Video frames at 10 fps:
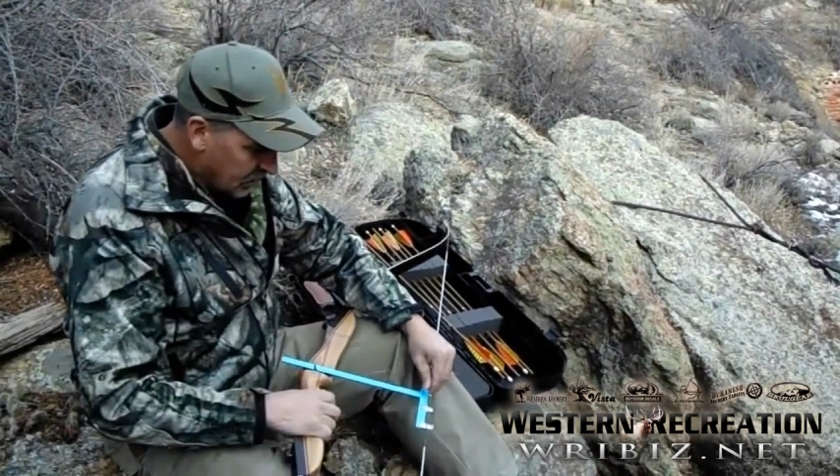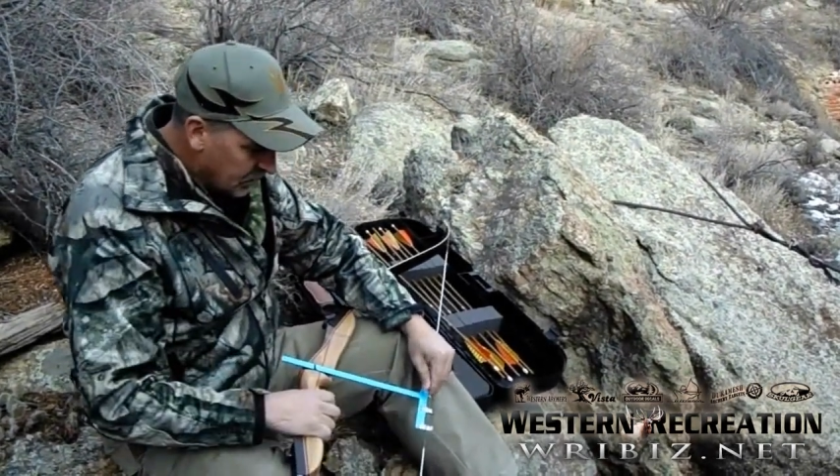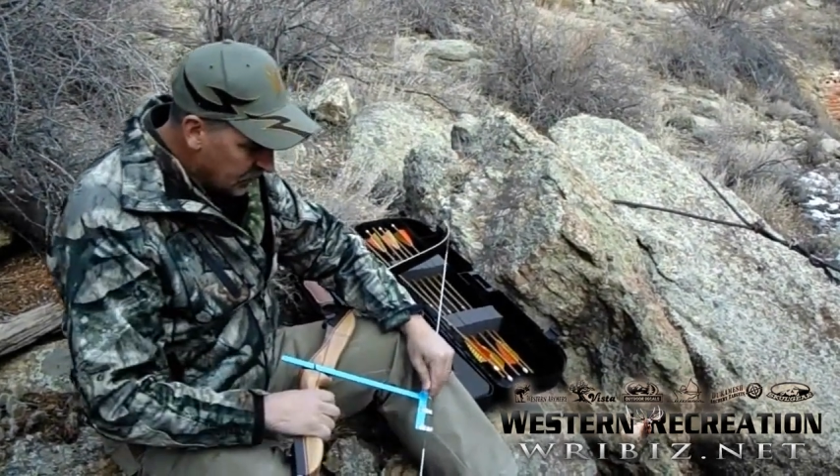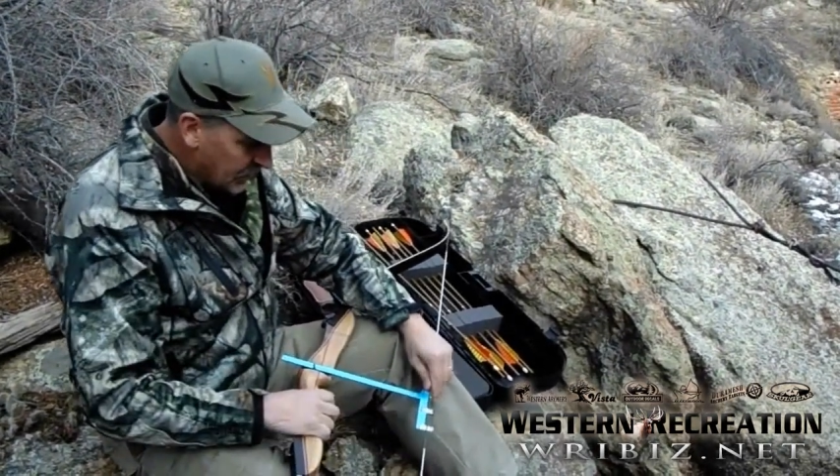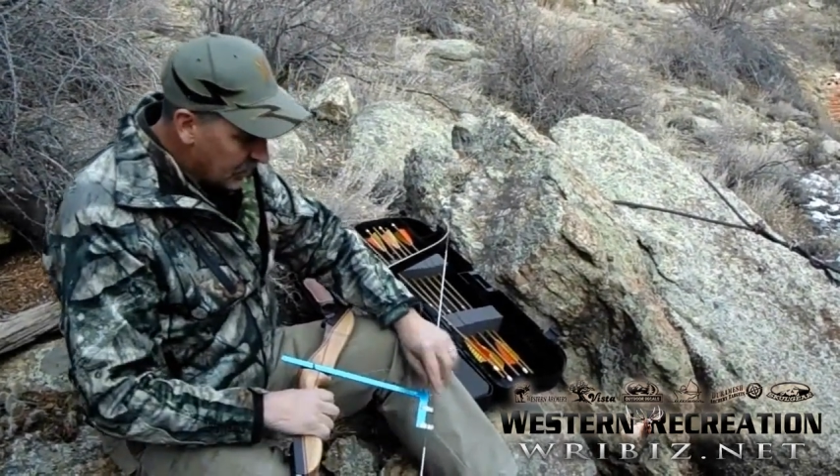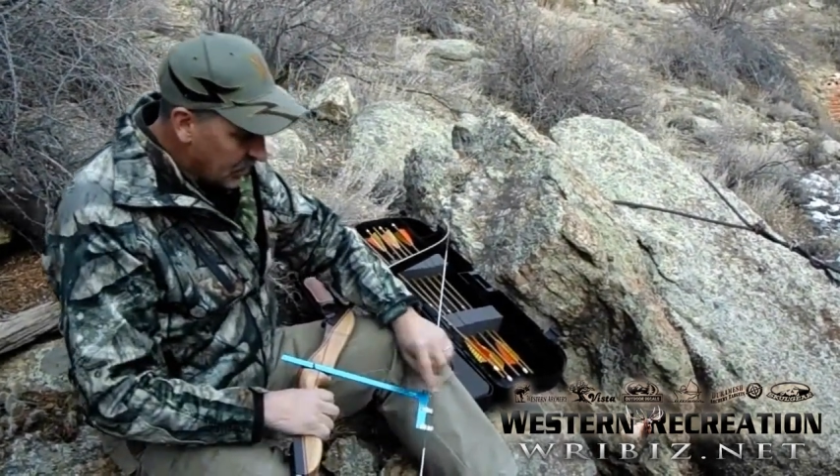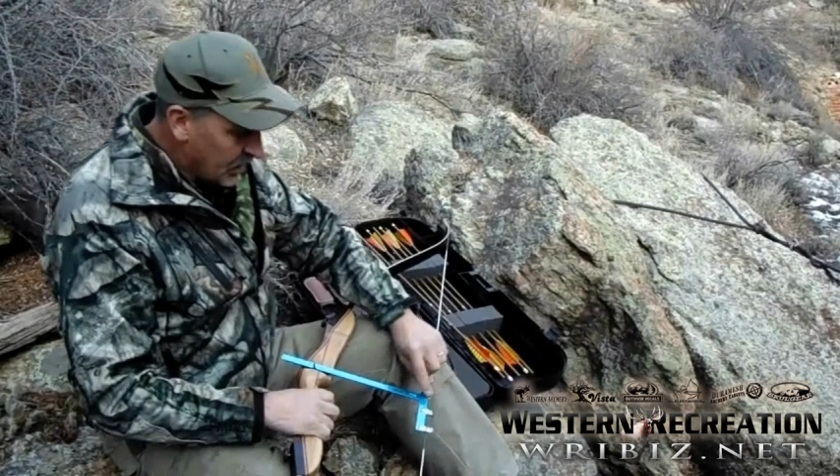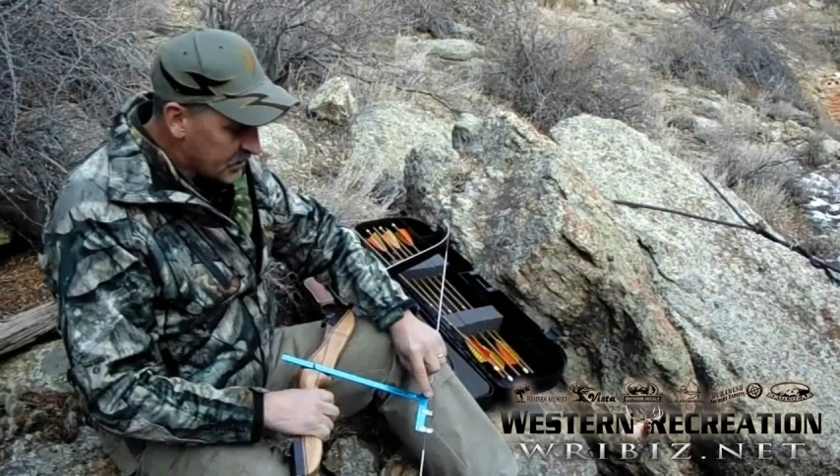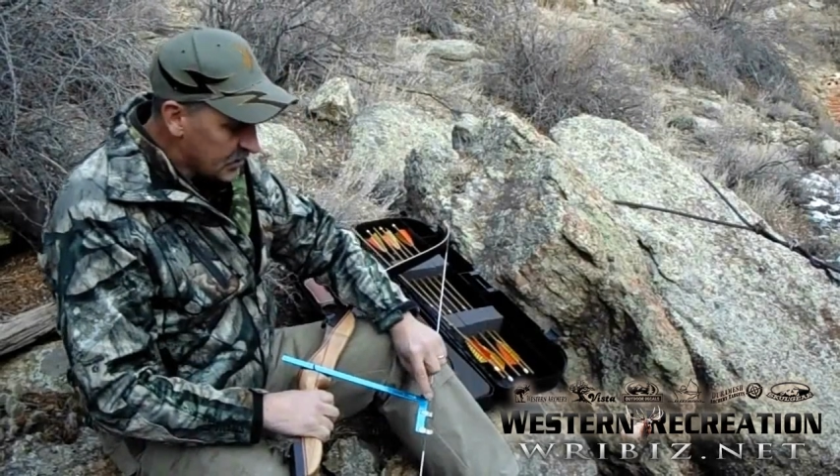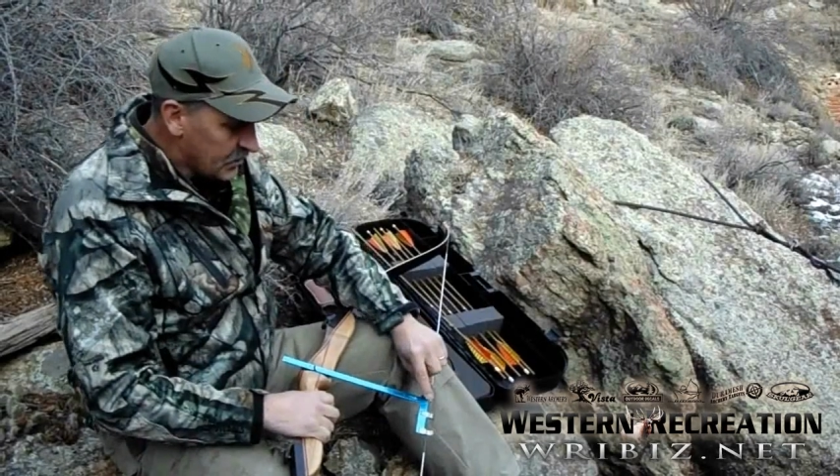tell that that
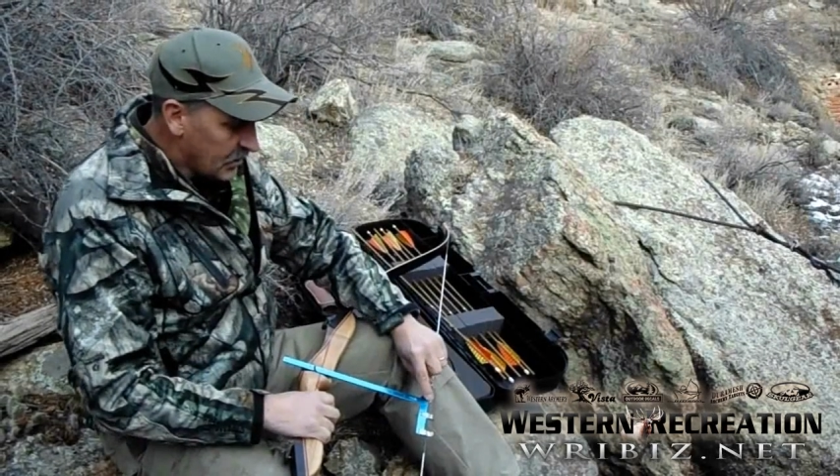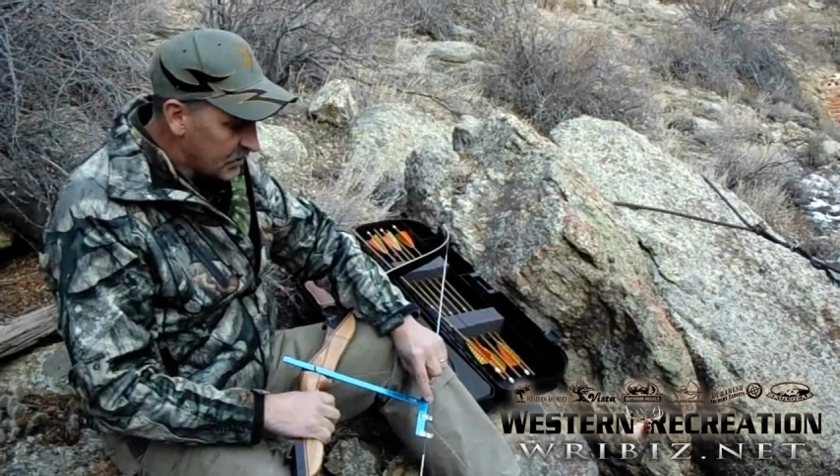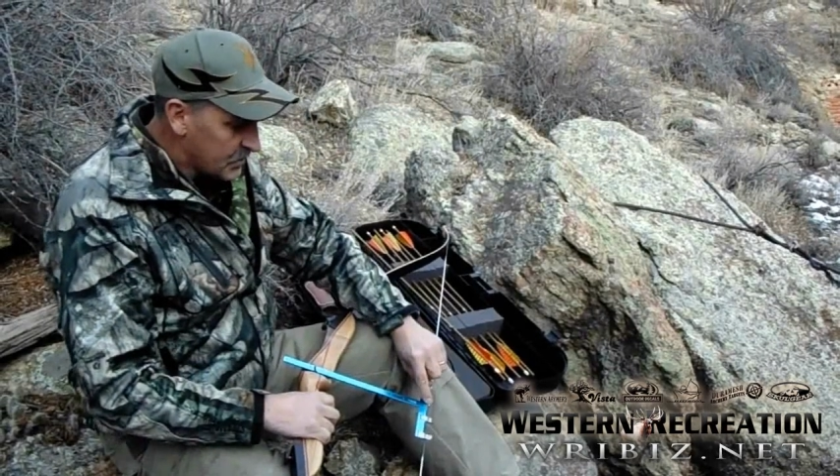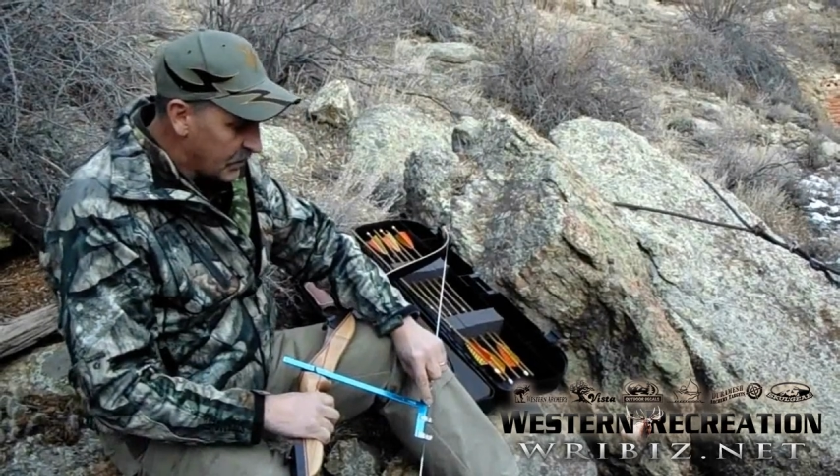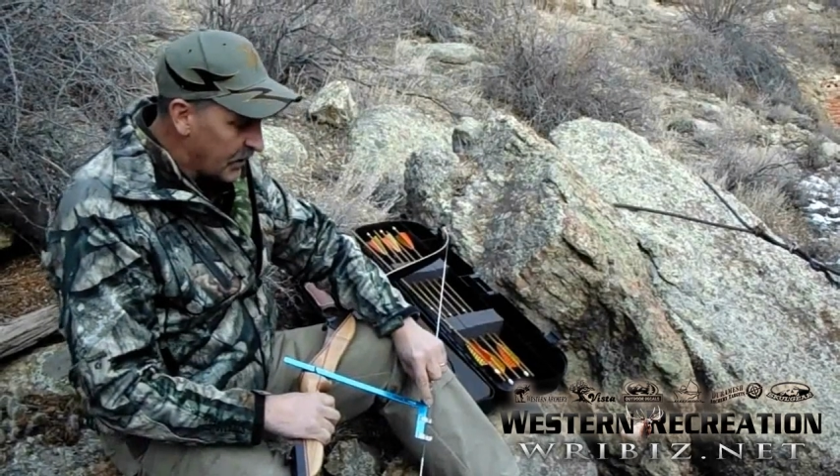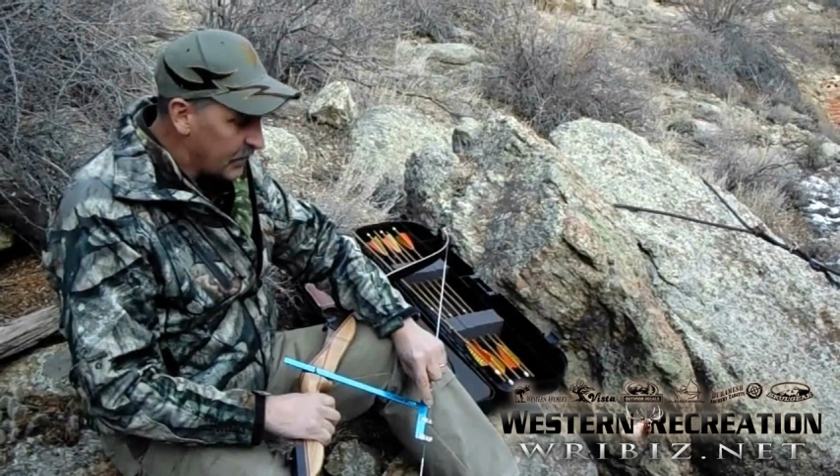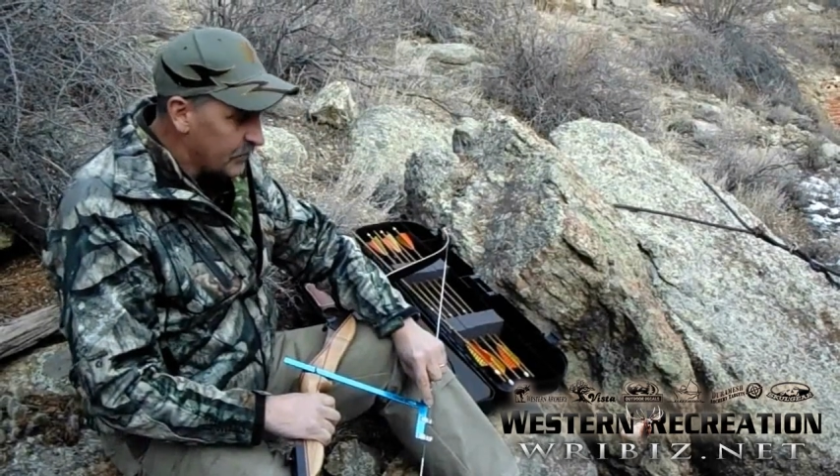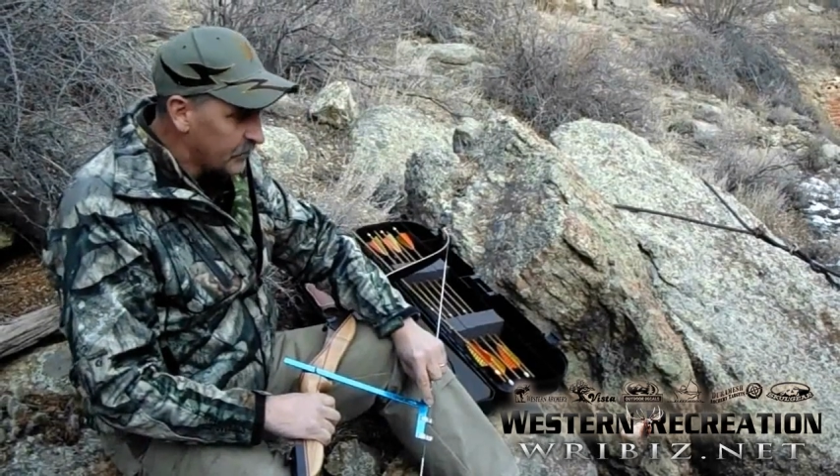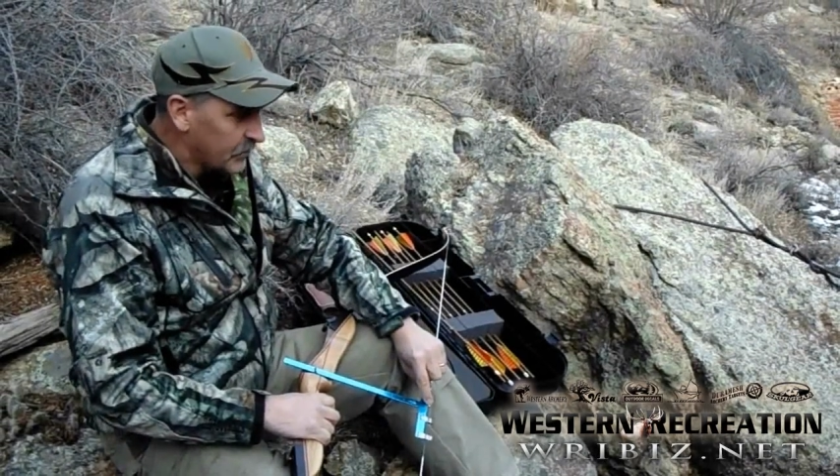nock's in the right spot.